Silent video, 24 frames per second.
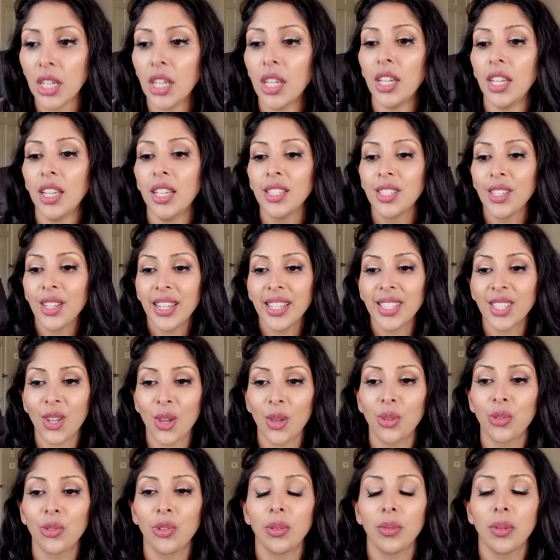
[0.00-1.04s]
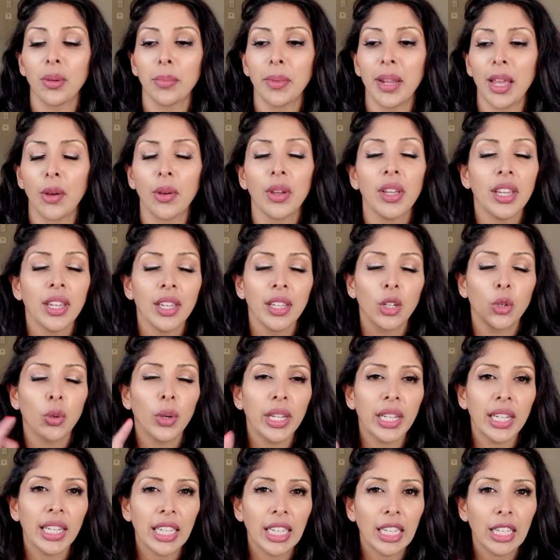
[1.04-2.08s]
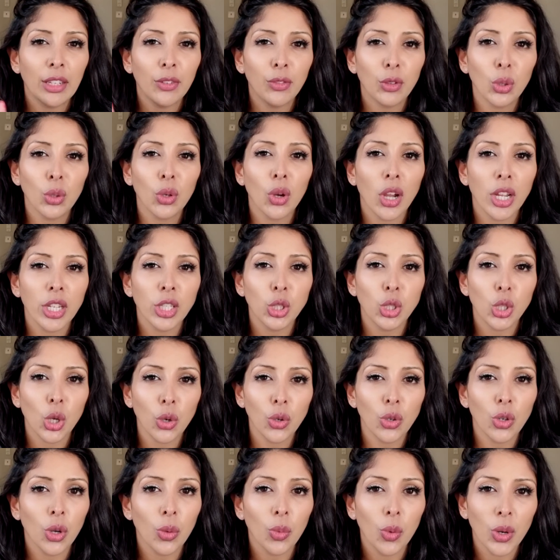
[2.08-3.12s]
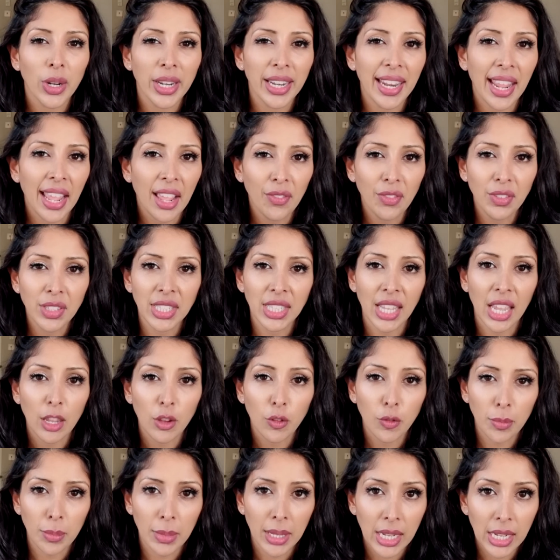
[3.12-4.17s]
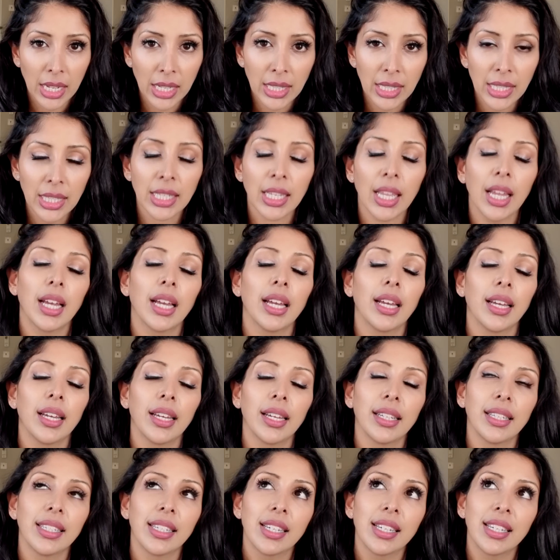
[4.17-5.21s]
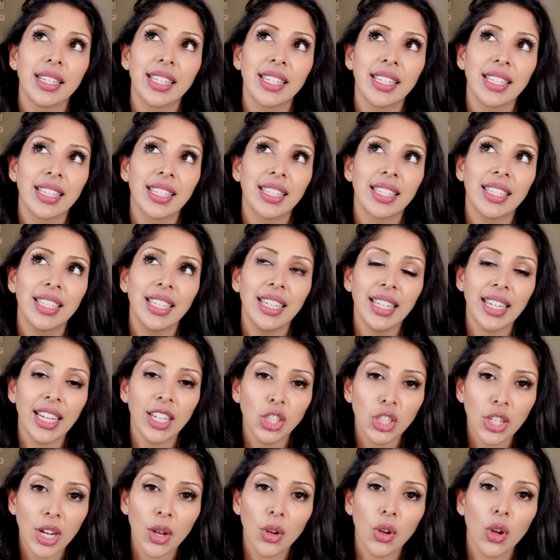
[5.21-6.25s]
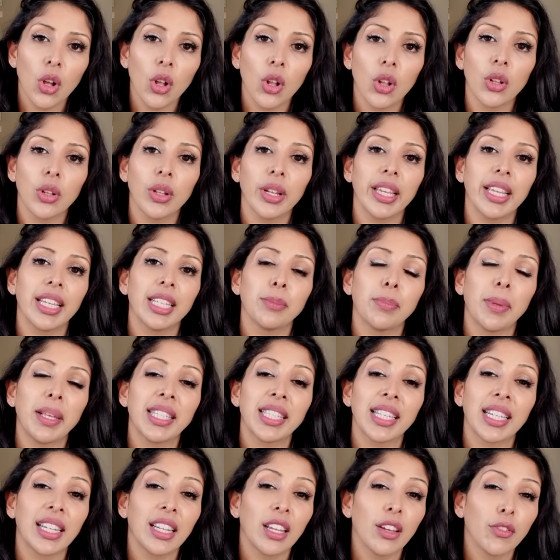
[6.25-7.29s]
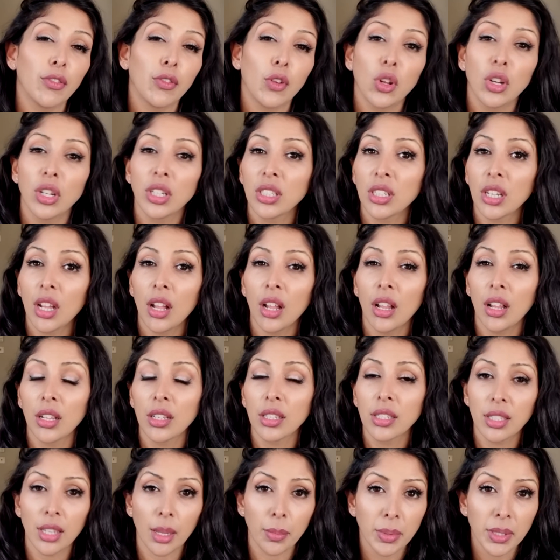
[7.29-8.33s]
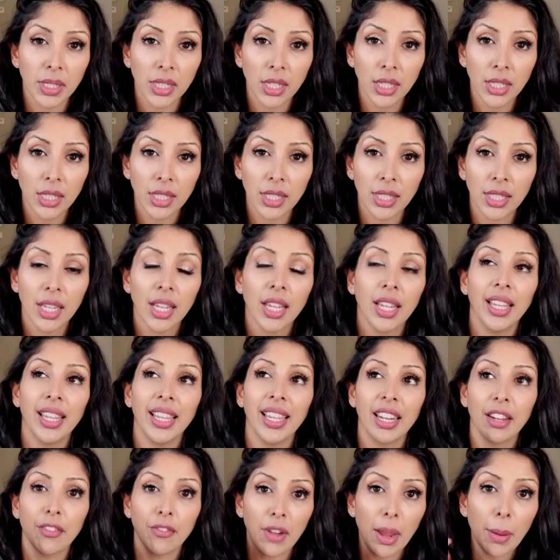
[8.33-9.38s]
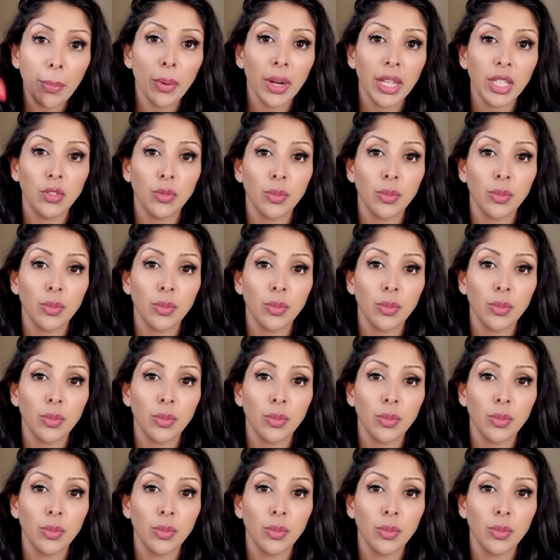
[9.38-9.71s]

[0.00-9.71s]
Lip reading: So let's go through them now. Quickly, if you guys don't know what NAEF safe means, denatured alcohol is basically a volatile substance. It evaporates from the